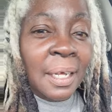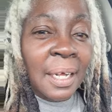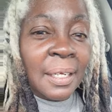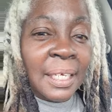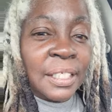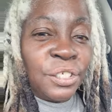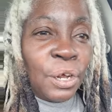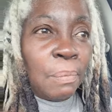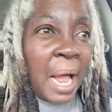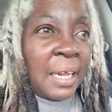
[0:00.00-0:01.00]
unless, you
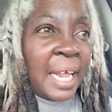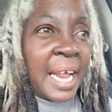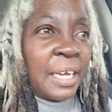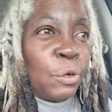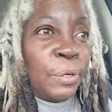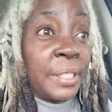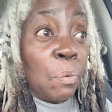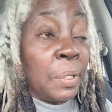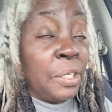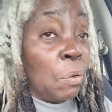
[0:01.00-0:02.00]
know, my landlords that
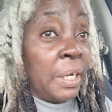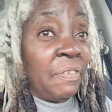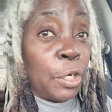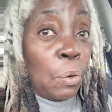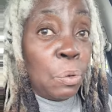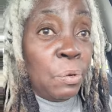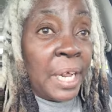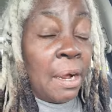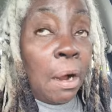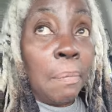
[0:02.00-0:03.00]
we don't even know who they are,